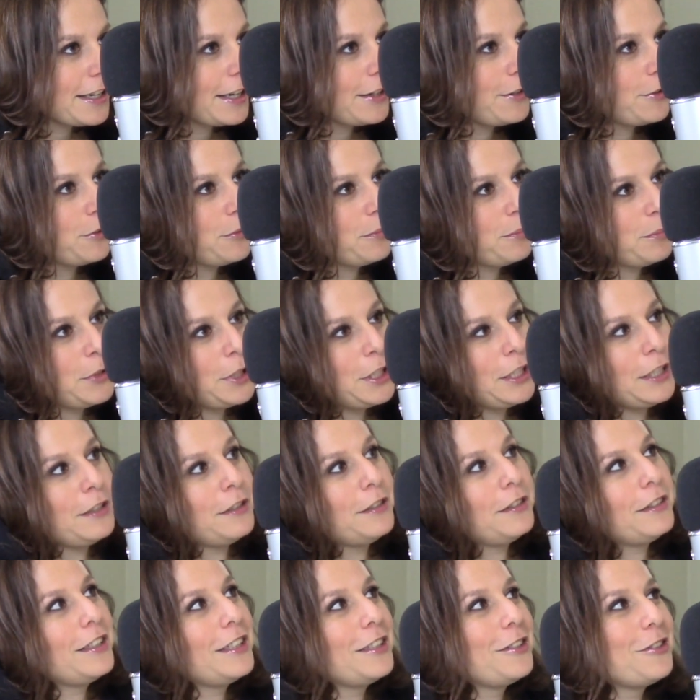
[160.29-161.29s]
I don't
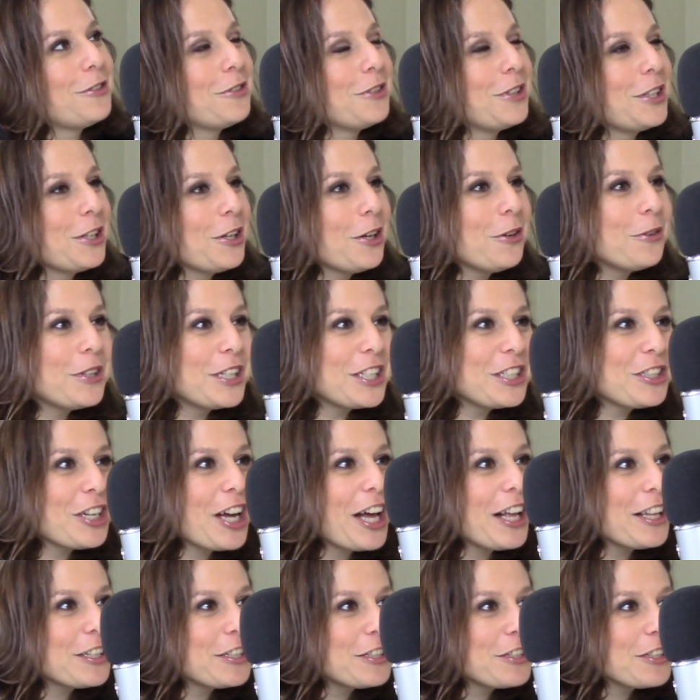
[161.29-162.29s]
mean like doing coding
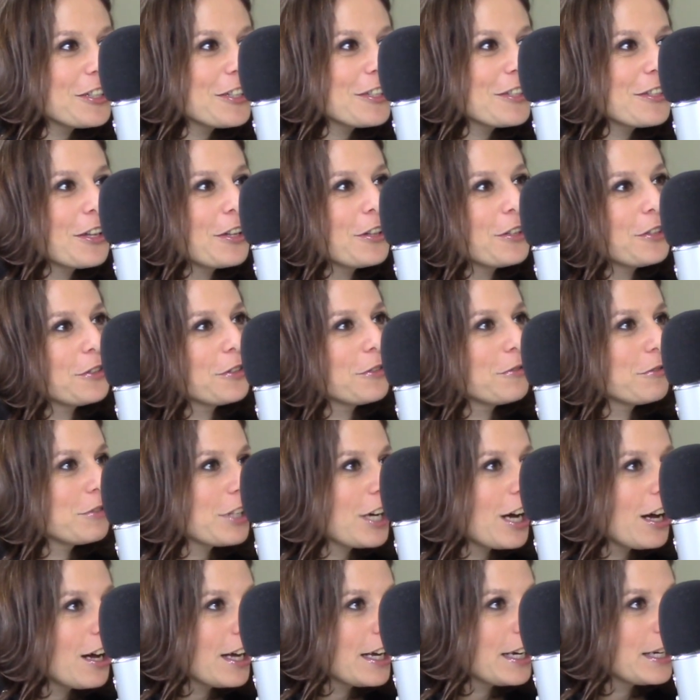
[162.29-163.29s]
challenges on their own
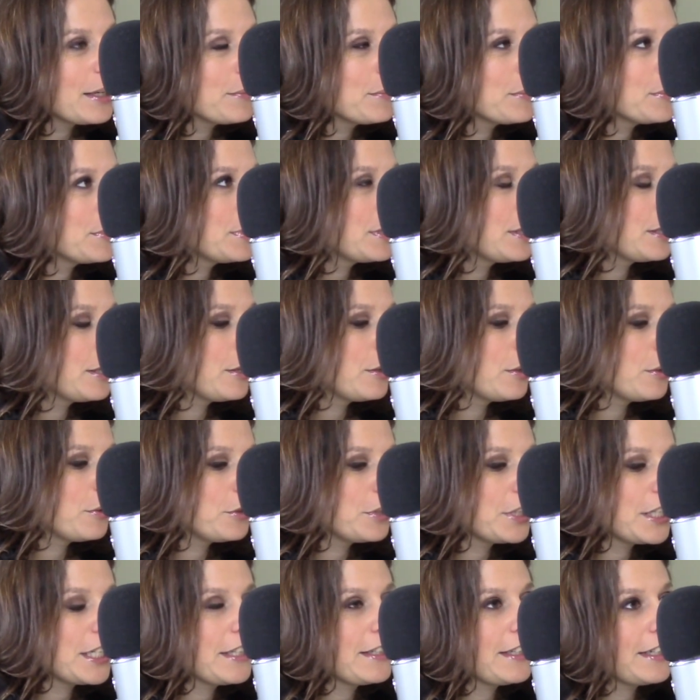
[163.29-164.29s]
time
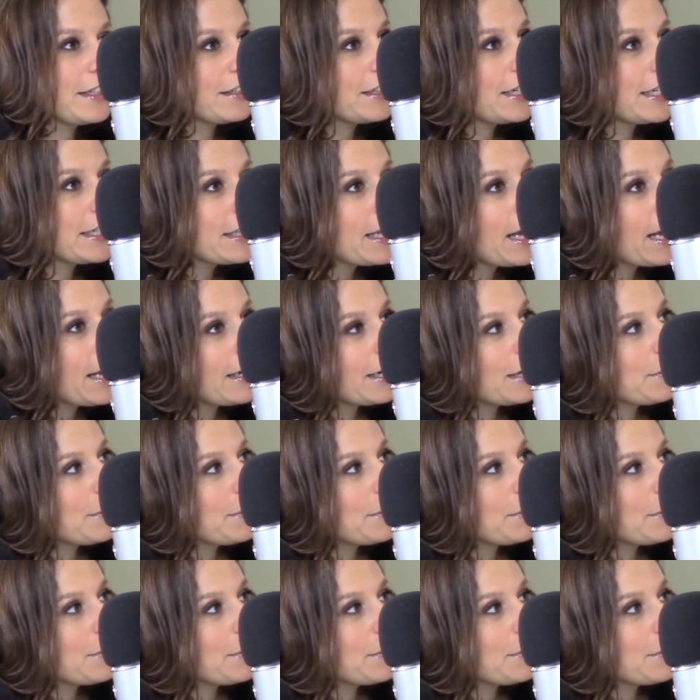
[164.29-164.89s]
or anything like that.